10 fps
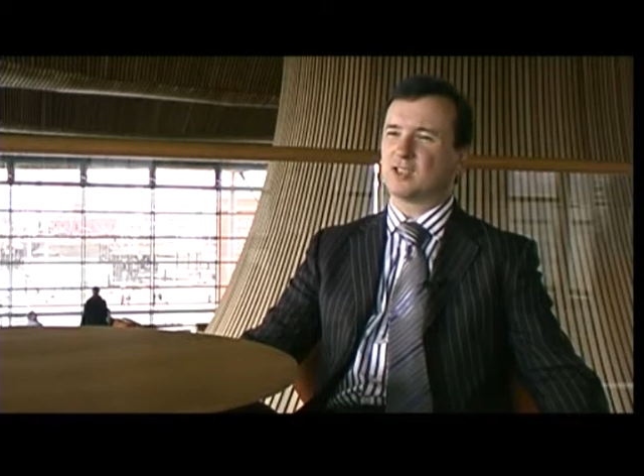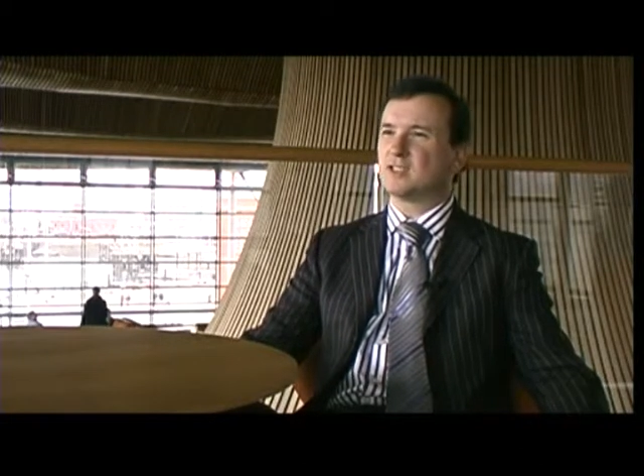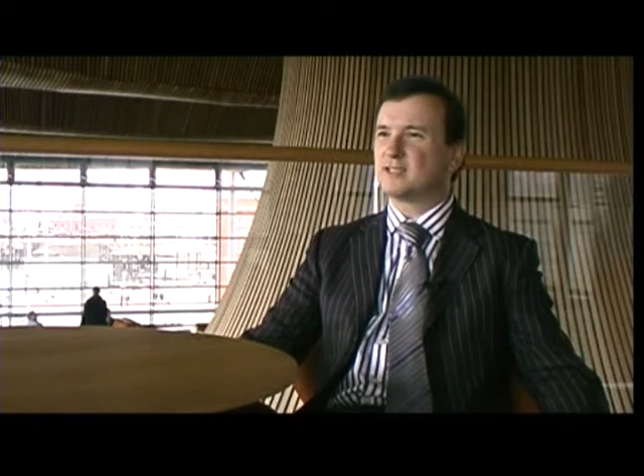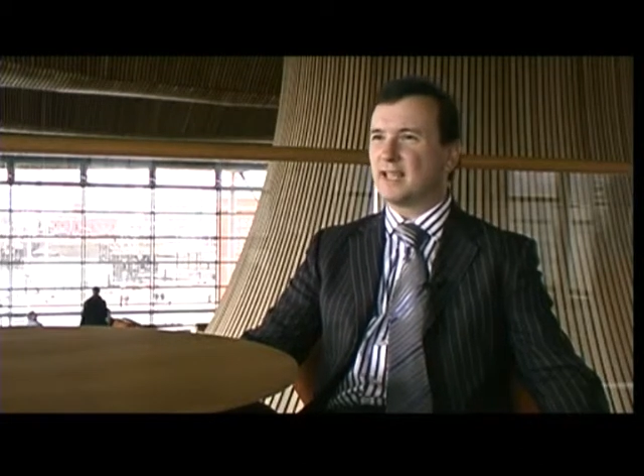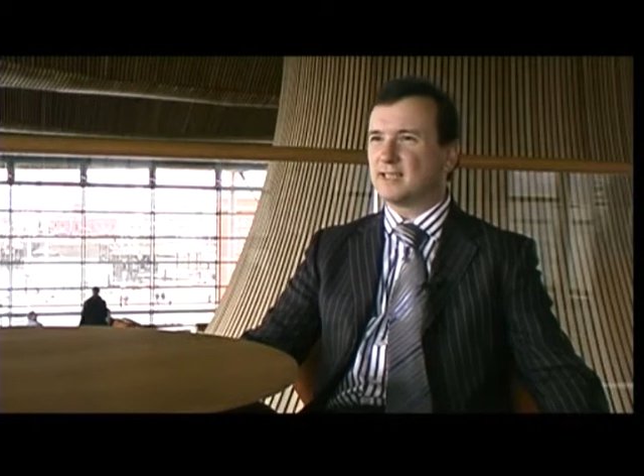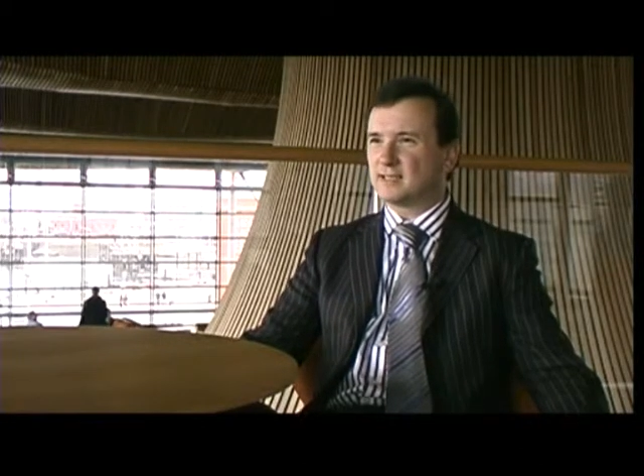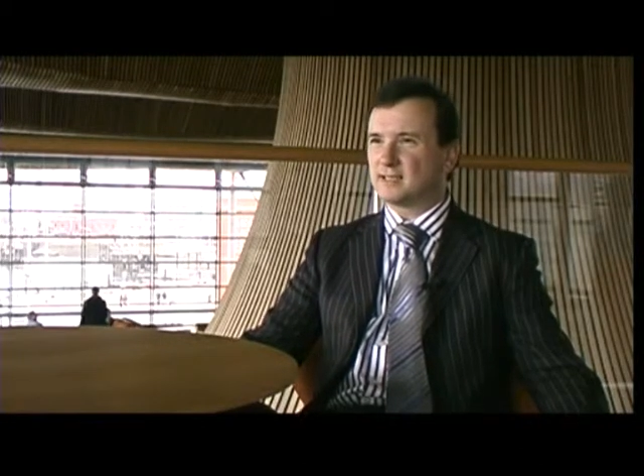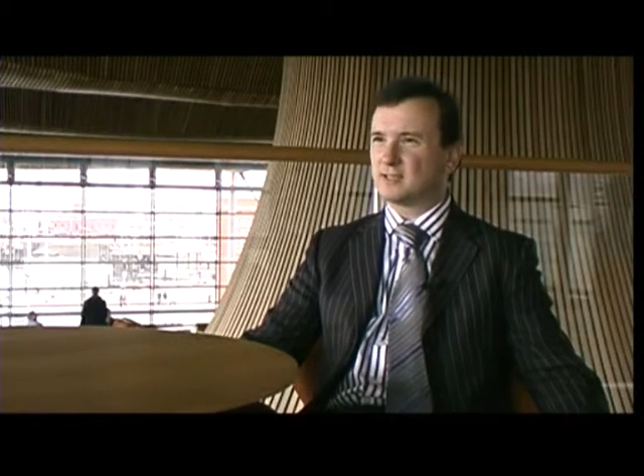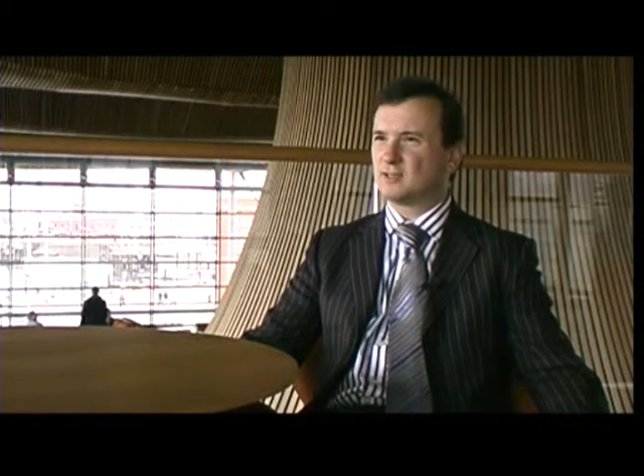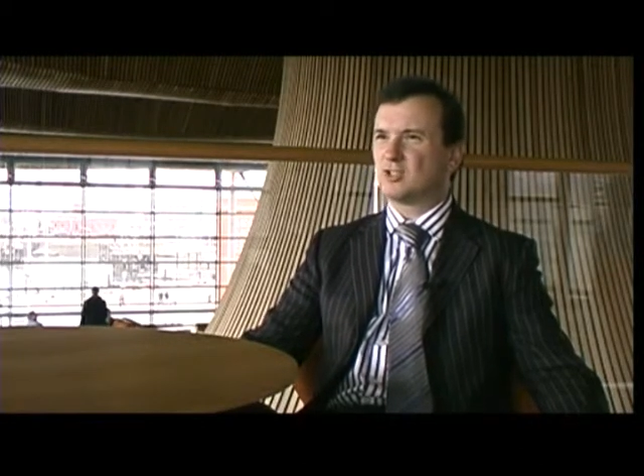
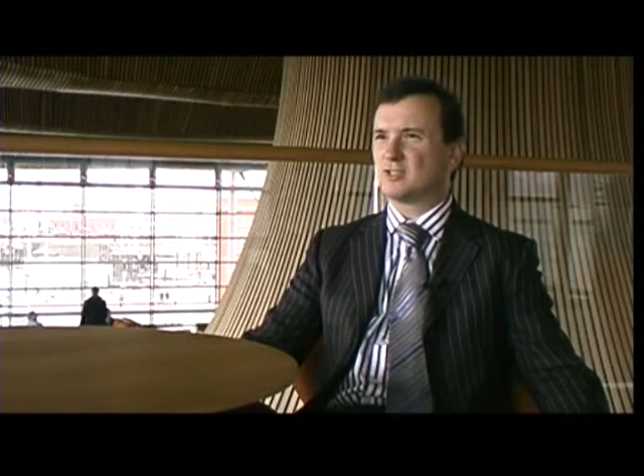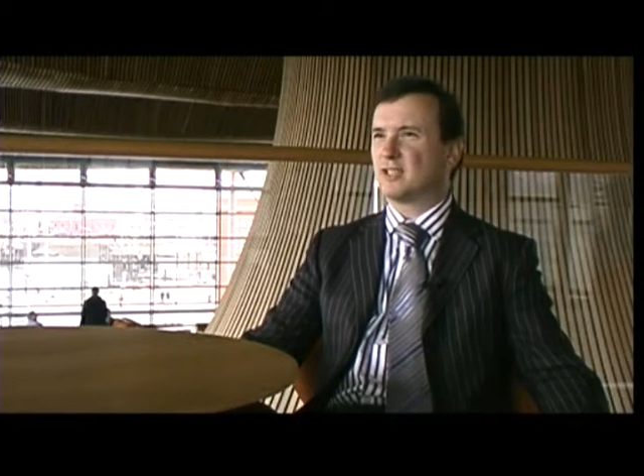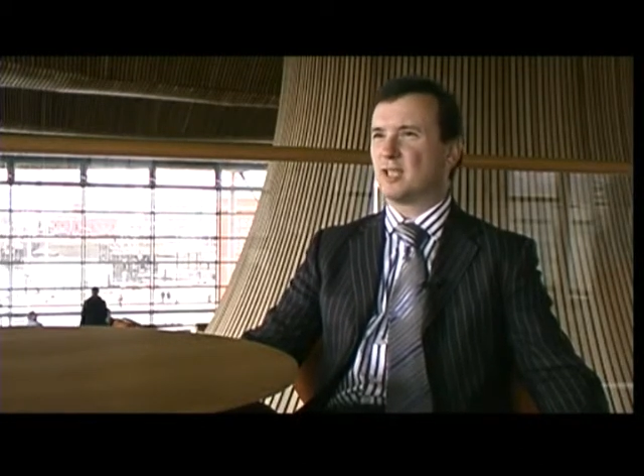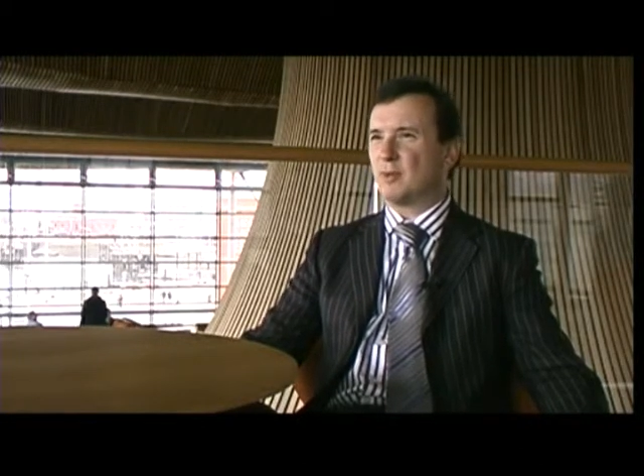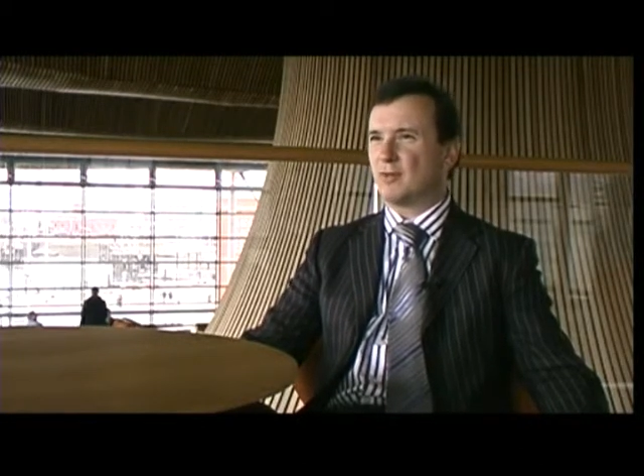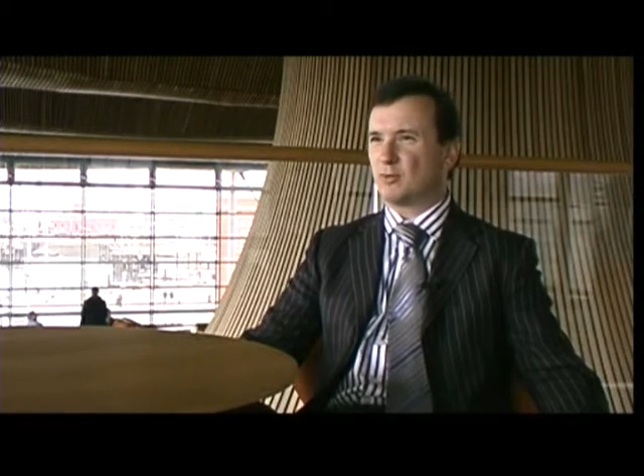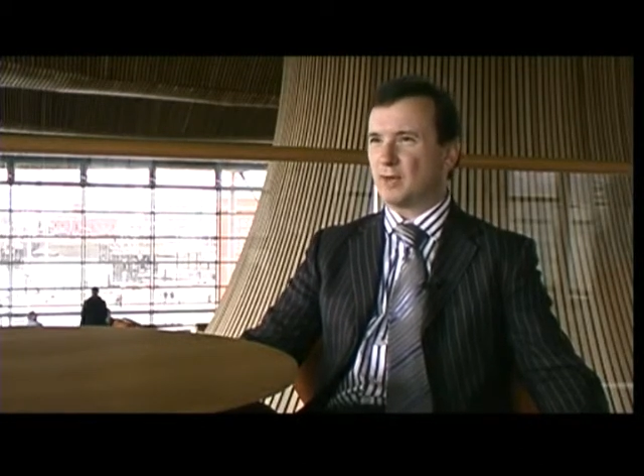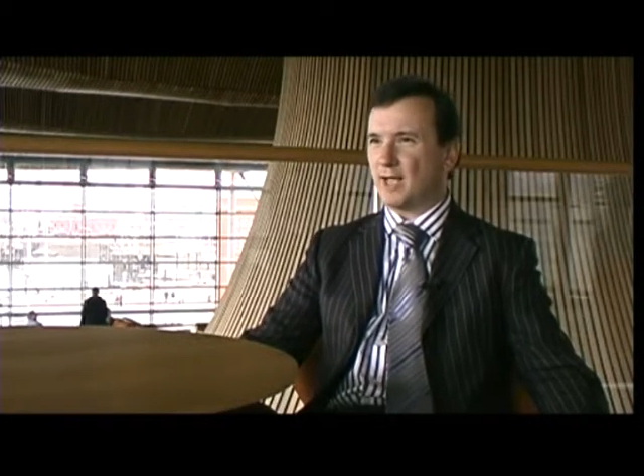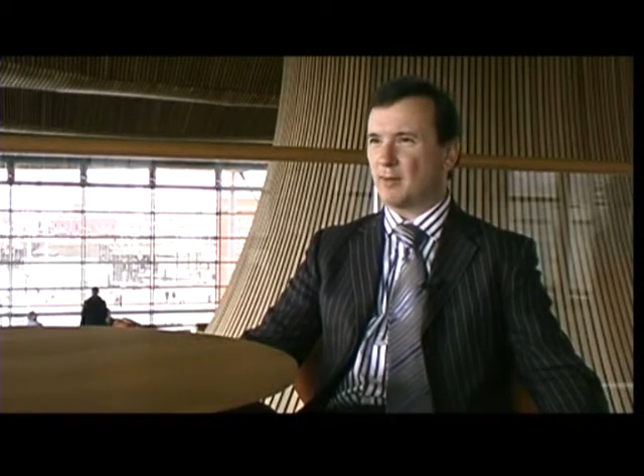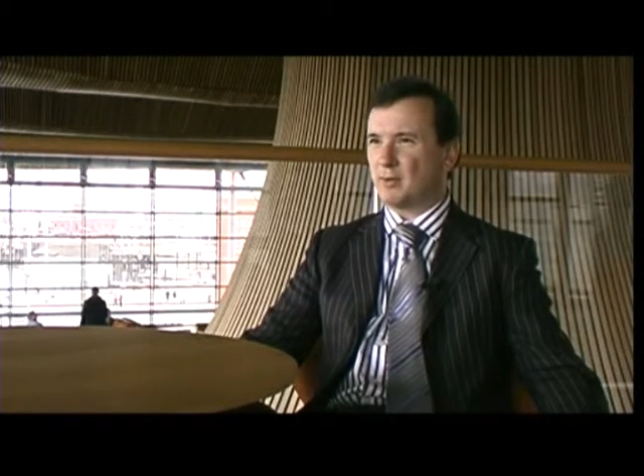consensus just to keep
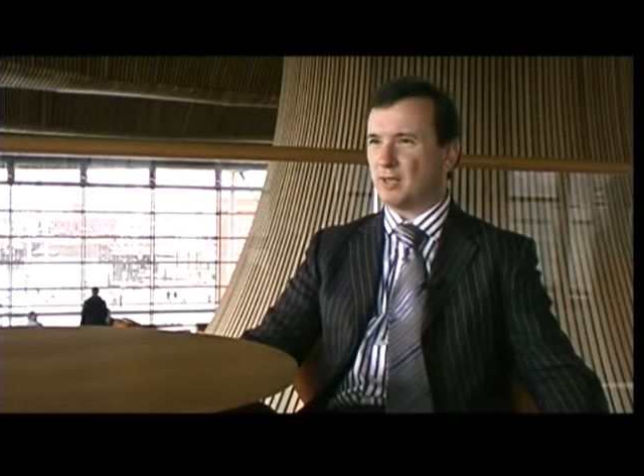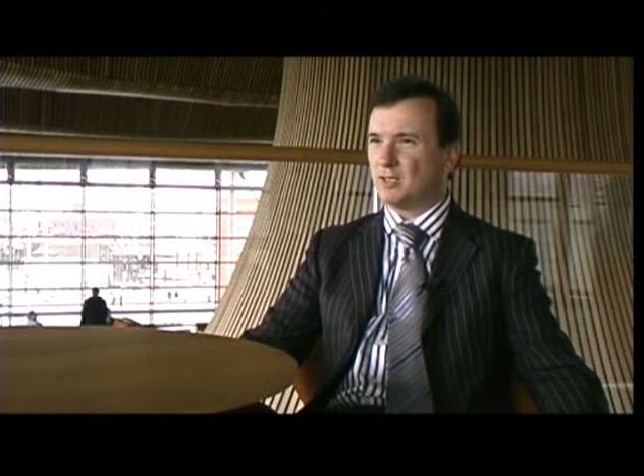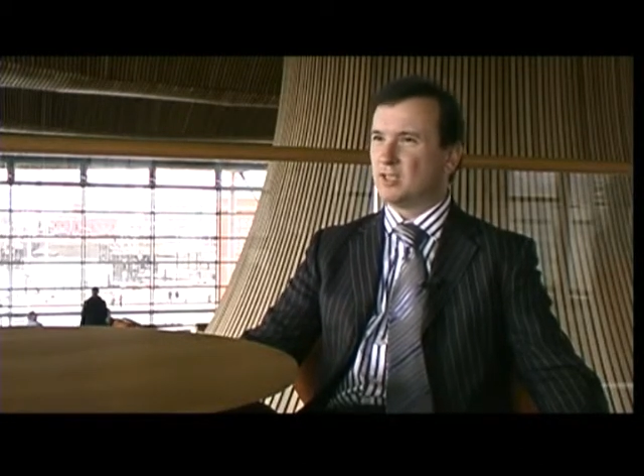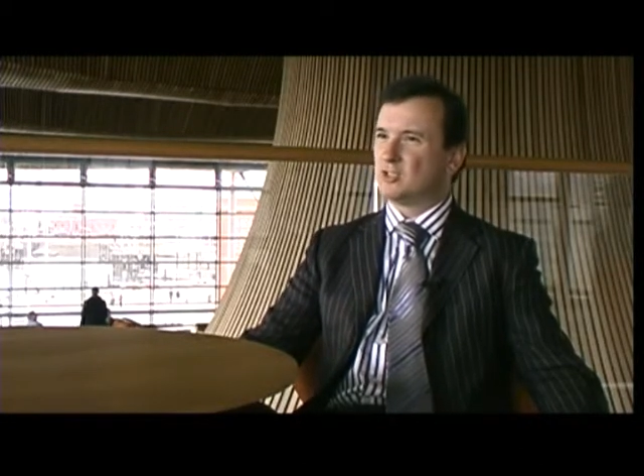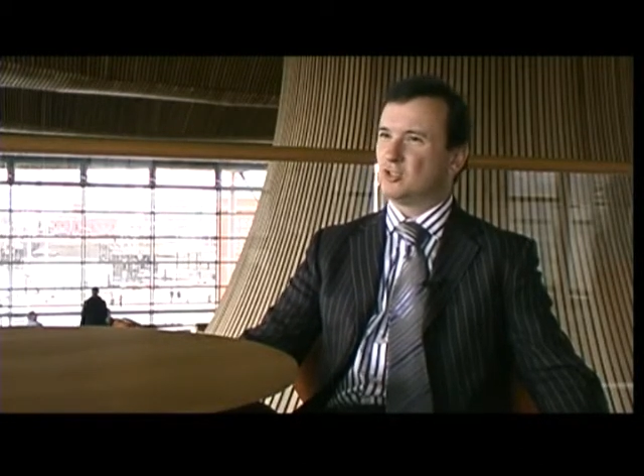everyone happy.